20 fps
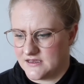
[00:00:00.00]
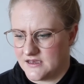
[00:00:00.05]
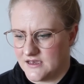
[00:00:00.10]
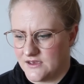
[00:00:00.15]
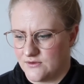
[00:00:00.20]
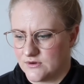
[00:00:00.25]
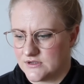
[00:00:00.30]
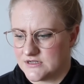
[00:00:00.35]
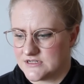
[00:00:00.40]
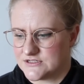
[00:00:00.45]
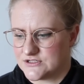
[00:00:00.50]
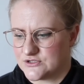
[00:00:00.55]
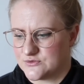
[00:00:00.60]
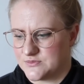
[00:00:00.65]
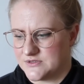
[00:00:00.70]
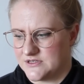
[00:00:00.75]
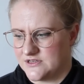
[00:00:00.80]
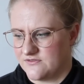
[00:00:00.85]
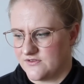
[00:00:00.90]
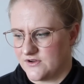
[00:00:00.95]
want it to
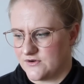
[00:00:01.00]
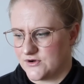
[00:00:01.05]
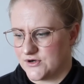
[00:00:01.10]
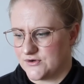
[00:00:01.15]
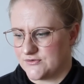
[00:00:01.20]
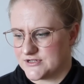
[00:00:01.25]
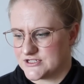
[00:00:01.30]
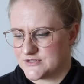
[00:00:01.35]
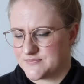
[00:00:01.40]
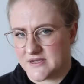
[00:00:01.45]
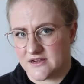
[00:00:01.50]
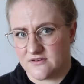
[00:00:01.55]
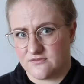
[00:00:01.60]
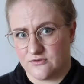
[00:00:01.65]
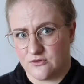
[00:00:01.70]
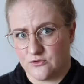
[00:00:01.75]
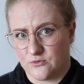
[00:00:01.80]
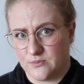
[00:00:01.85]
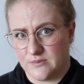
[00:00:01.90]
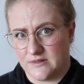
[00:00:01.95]
be a very
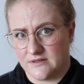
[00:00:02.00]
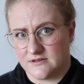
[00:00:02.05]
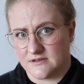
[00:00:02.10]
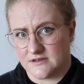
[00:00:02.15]
respectful